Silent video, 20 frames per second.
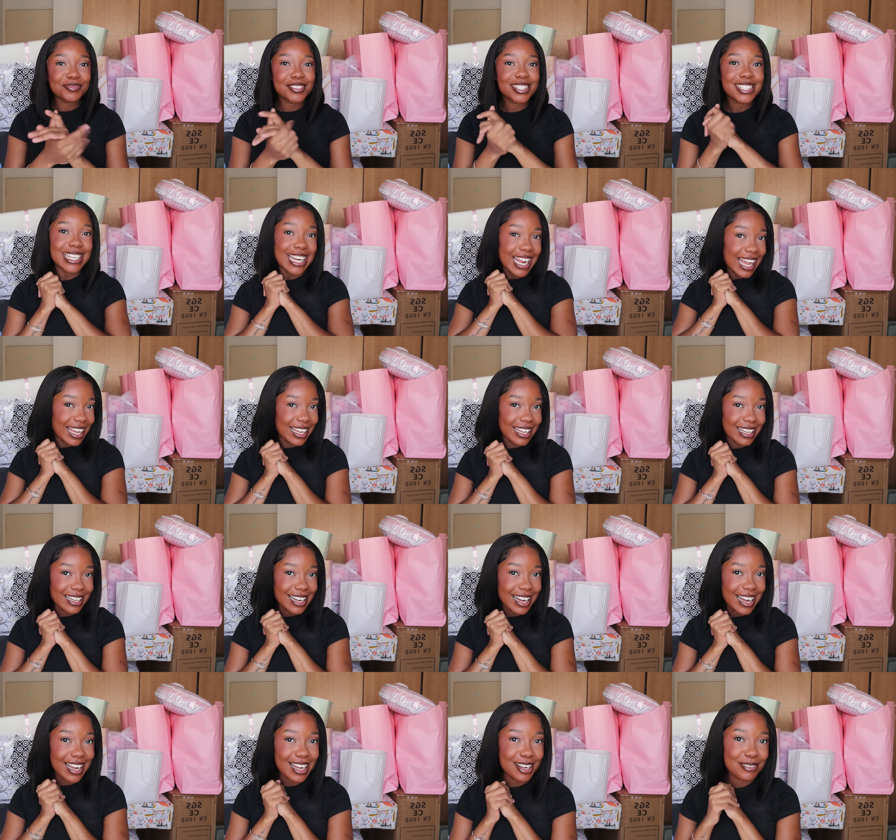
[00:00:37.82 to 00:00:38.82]
Today
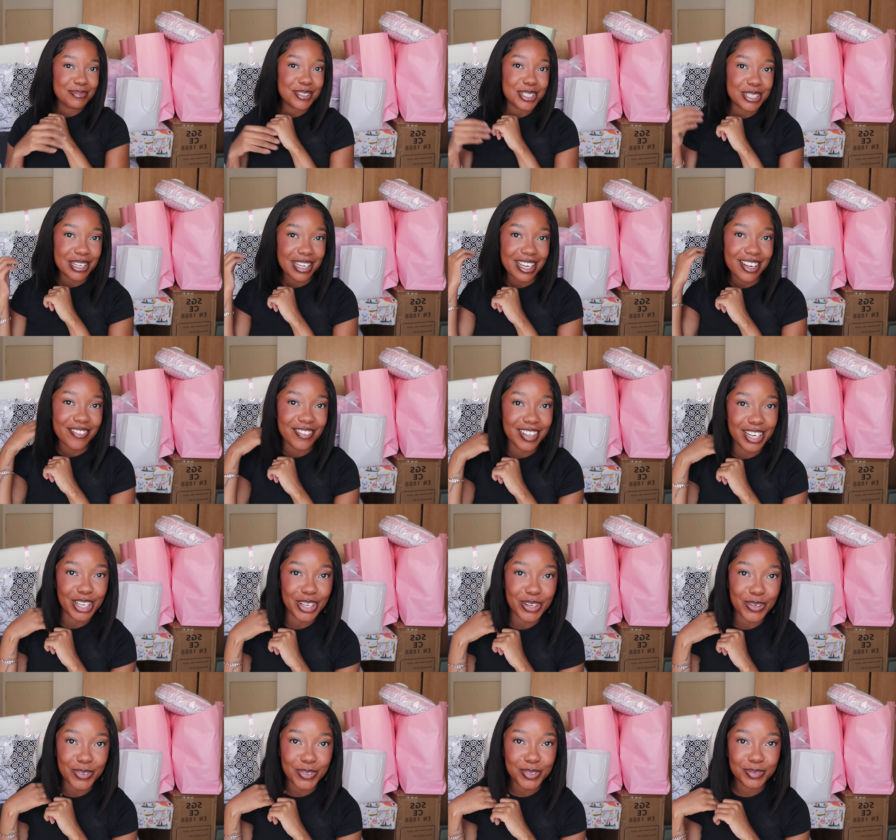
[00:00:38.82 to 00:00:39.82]
I'm doing a
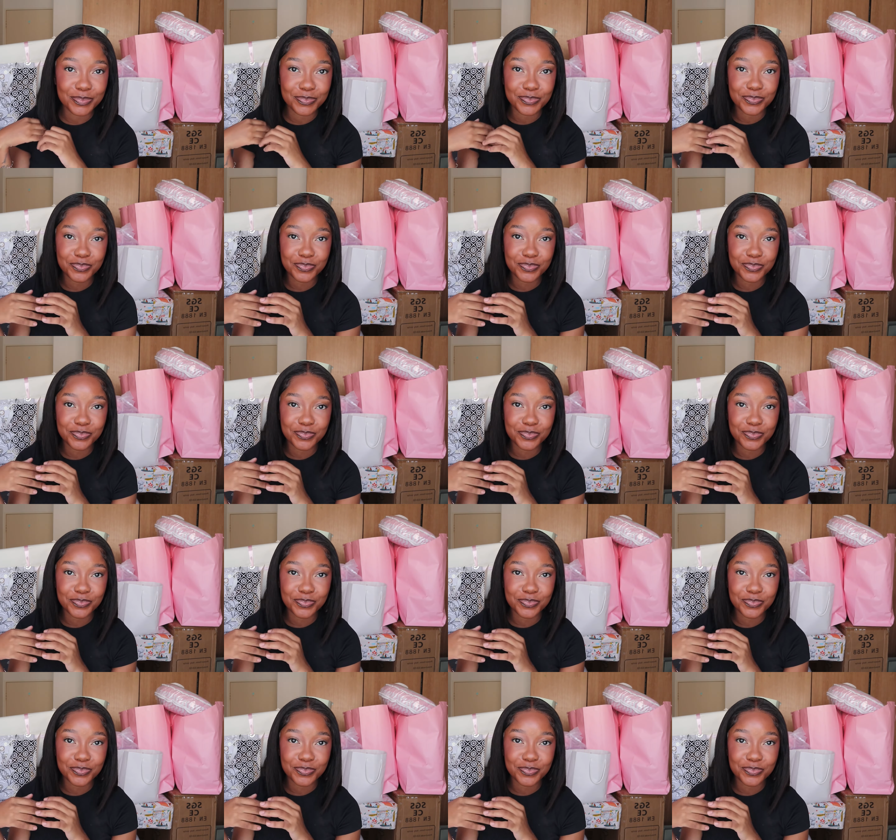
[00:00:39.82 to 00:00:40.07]
video.